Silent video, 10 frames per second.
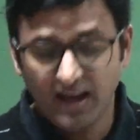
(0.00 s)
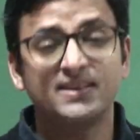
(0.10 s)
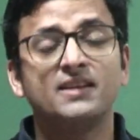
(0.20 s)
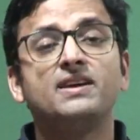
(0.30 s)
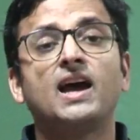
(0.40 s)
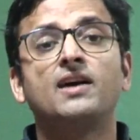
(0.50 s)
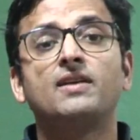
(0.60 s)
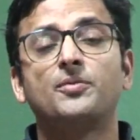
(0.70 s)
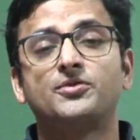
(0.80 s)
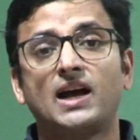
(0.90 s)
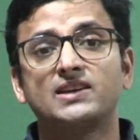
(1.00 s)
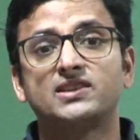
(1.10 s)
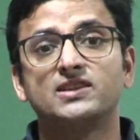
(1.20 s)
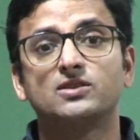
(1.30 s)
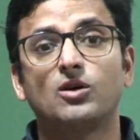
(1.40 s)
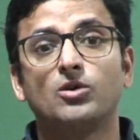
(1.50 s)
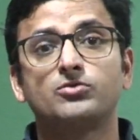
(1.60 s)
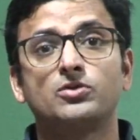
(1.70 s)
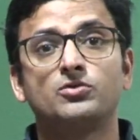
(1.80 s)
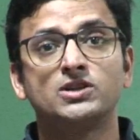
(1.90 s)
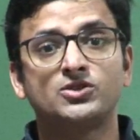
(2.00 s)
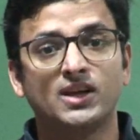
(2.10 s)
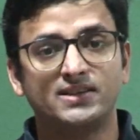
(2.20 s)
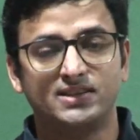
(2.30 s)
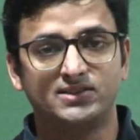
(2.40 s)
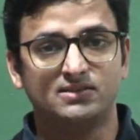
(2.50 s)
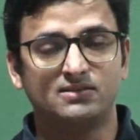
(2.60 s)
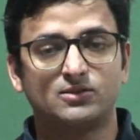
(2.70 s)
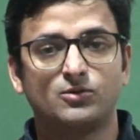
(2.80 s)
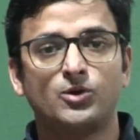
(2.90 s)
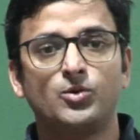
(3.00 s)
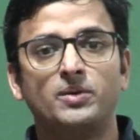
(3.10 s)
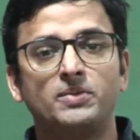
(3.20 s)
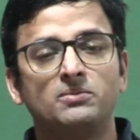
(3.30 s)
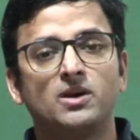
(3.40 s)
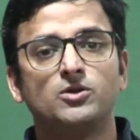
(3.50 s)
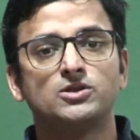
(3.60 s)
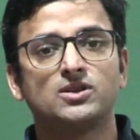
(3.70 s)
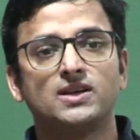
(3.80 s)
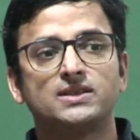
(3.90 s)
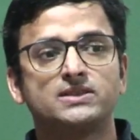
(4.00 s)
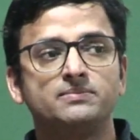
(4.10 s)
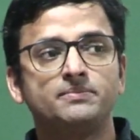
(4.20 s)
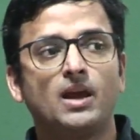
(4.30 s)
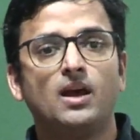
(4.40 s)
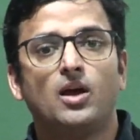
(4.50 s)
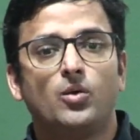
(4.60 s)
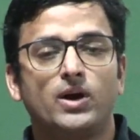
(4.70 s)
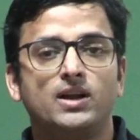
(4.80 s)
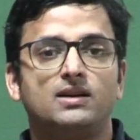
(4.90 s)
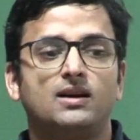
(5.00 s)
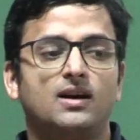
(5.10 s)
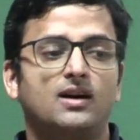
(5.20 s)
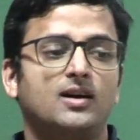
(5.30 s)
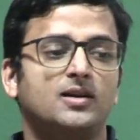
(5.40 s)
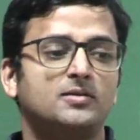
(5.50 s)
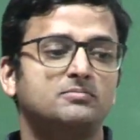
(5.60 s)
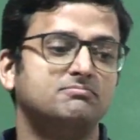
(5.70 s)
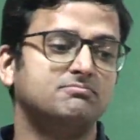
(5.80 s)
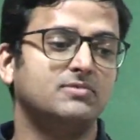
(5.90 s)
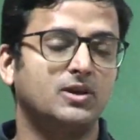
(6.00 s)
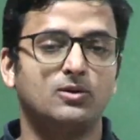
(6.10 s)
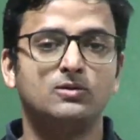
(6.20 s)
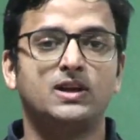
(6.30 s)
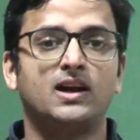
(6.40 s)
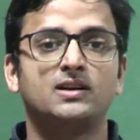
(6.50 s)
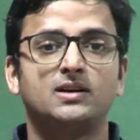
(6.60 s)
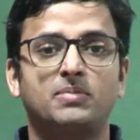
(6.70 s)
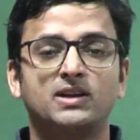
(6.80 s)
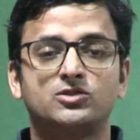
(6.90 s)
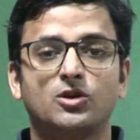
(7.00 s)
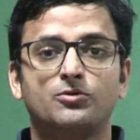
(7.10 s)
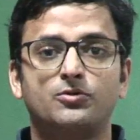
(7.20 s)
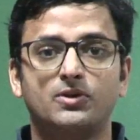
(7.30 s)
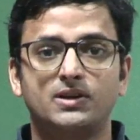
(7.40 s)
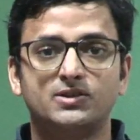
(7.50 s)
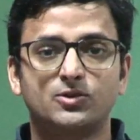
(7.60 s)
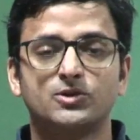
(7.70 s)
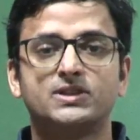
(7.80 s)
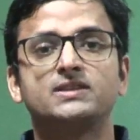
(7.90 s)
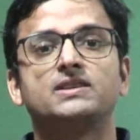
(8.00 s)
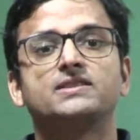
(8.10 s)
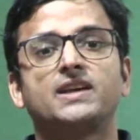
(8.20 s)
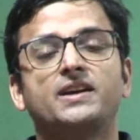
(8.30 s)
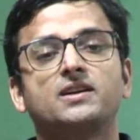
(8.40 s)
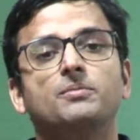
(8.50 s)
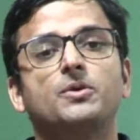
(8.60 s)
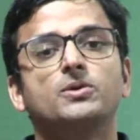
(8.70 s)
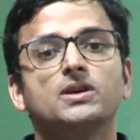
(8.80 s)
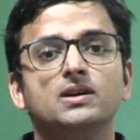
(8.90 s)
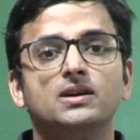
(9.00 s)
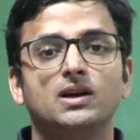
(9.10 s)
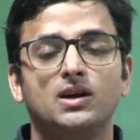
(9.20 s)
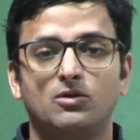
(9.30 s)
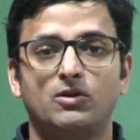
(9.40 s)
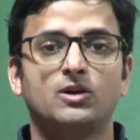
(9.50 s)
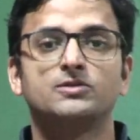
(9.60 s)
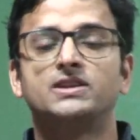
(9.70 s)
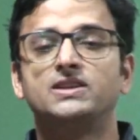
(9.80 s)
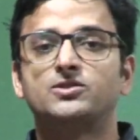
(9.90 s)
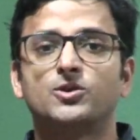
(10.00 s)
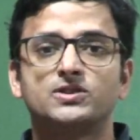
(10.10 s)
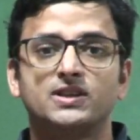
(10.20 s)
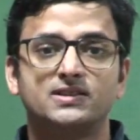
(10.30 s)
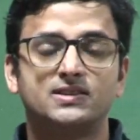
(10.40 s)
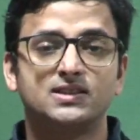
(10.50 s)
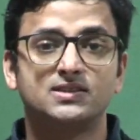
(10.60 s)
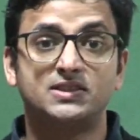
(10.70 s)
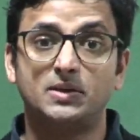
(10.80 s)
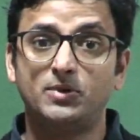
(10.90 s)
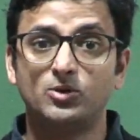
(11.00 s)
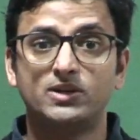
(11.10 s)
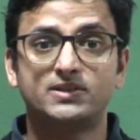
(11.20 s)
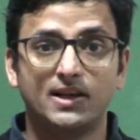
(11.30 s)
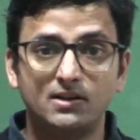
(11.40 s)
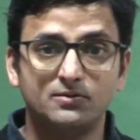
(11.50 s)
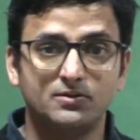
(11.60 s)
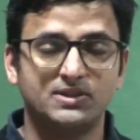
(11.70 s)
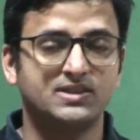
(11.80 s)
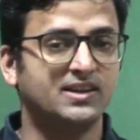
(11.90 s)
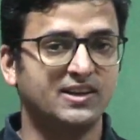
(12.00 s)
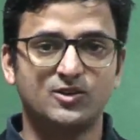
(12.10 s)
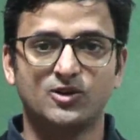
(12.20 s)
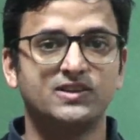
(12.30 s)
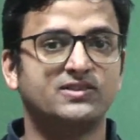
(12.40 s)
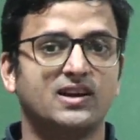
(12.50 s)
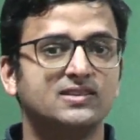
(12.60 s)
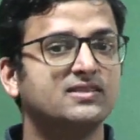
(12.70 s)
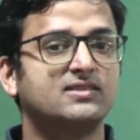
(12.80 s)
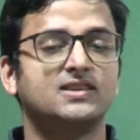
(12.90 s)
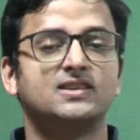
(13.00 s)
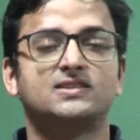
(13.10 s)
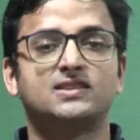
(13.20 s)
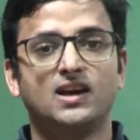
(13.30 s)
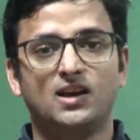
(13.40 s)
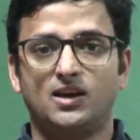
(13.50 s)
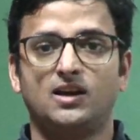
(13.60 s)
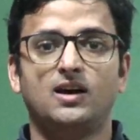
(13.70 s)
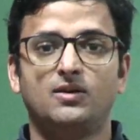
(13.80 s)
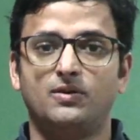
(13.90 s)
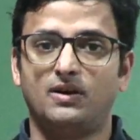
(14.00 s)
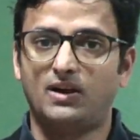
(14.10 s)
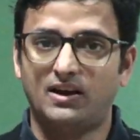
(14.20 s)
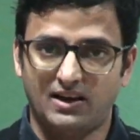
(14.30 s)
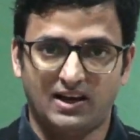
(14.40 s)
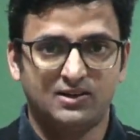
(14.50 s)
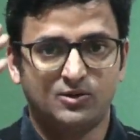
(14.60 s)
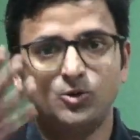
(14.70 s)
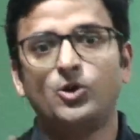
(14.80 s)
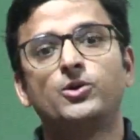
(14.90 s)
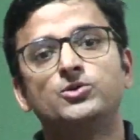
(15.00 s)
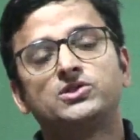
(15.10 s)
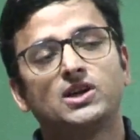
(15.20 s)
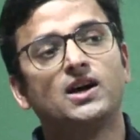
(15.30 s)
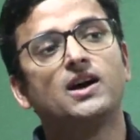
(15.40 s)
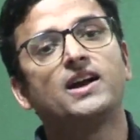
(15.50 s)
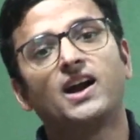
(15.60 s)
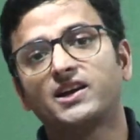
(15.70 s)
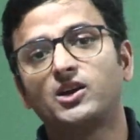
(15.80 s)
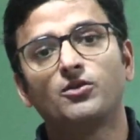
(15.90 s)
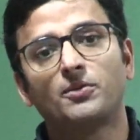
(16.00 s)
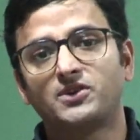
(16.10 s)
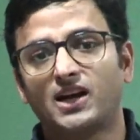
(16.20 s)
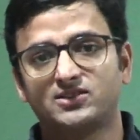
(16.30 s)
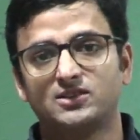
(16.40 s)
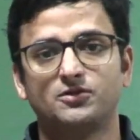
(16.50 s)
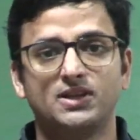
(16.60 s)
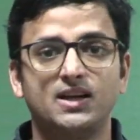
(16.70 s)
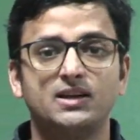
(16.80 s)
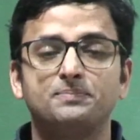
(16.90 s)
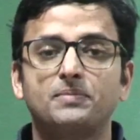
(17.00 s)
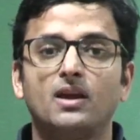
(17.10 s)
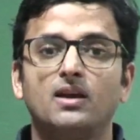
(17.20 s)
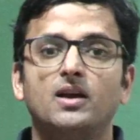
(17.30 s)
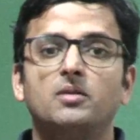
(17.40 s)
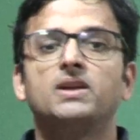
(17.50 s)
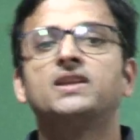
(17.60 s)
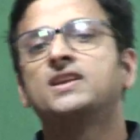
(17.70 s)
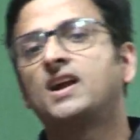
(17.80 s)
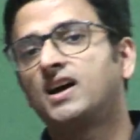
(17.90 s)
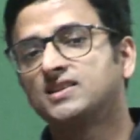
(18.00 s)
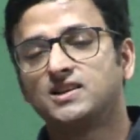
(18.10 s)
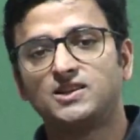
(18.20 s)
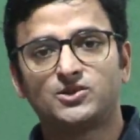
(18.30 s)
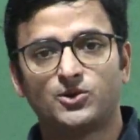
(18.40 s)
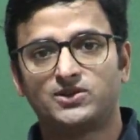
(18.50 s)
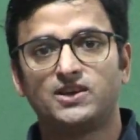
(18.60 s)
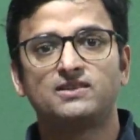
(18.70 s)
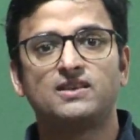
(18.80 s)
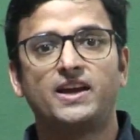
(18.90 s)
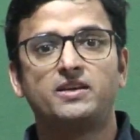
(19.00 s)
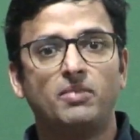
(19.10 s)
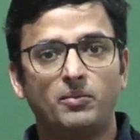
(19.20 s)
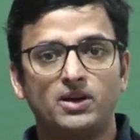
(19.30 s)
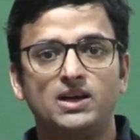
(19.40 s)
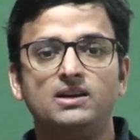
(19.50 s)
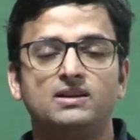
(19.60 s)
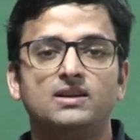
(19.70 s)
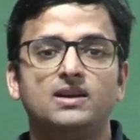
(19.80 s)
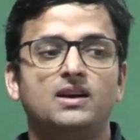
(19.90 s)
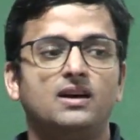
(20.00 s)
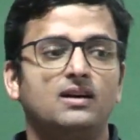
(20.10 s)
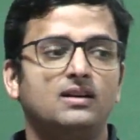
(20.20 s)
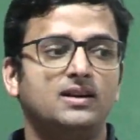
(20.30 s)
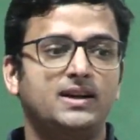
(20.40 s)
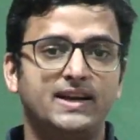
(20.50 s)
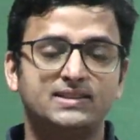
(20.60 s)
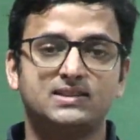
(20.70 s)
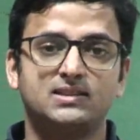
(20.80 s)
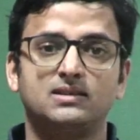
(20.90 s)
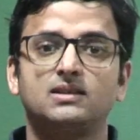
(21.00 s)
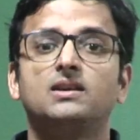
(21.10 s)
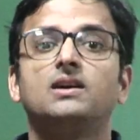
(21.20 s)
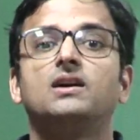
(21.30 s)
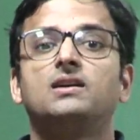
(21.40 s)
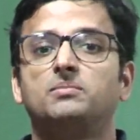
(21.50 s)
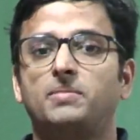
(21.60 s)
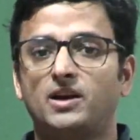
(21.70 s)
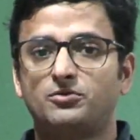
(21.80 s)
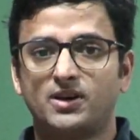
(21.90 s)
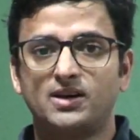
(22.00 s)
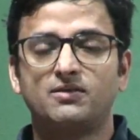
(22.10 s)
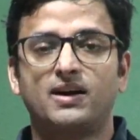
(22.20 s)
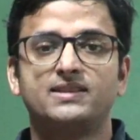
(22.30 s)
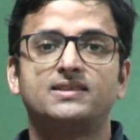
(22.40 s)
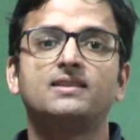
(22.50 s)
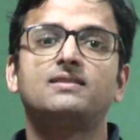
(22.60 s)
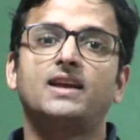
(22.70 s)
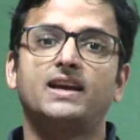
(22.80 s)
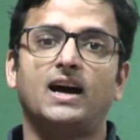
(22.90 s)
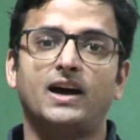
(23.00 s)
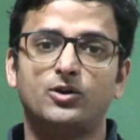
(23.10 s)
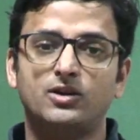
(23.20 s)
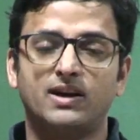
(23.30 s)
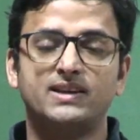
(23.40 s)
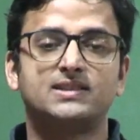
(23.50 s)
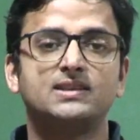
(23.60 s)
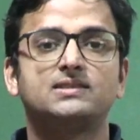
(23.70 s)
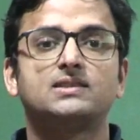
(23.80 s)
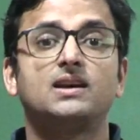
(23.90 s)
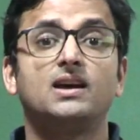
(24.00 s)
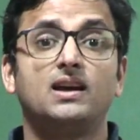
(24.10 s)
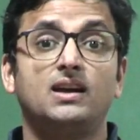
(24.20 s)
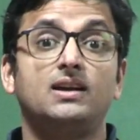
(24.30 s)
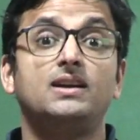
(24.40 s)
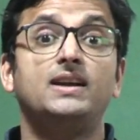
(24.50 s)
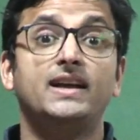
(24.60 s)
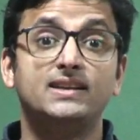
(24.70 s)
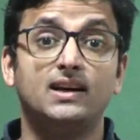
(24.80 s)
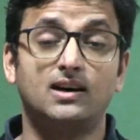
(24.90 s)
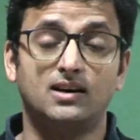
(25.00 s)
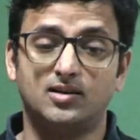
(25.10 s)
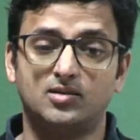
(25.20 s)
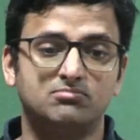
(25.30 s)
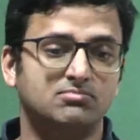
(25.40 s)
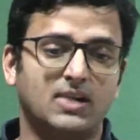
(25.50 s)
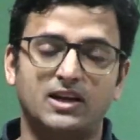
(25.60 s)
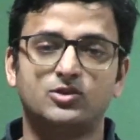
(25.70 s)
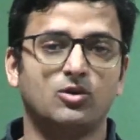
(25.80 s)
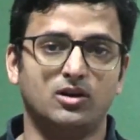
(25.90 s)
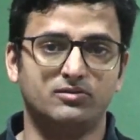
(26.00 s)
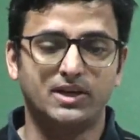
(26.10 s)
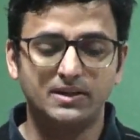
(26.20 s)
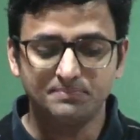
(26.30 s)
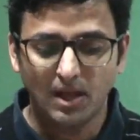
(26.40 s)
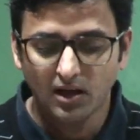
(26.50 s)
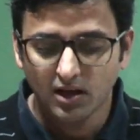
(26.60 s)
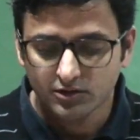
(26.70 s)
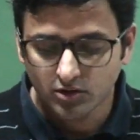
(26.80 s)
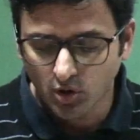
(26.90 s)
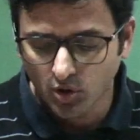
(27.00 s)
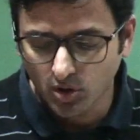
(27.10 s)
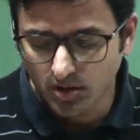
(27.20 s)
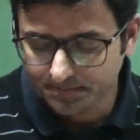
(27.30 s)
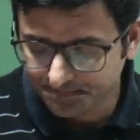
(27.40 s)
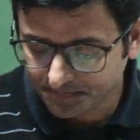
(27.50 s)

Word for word: and then we have abstractions of virtualization. So what do I mean by virtualization? Well, uh, you know, there are a bunch of resources inside a computer. One of the resource is the CPU itself, which contains all these transistors uh, and a huge uh, hierarchy of abstractions within it. But then there are other resources like memory, uh, disk, peripheral devices like I/O devices, di um, and so on, right? So,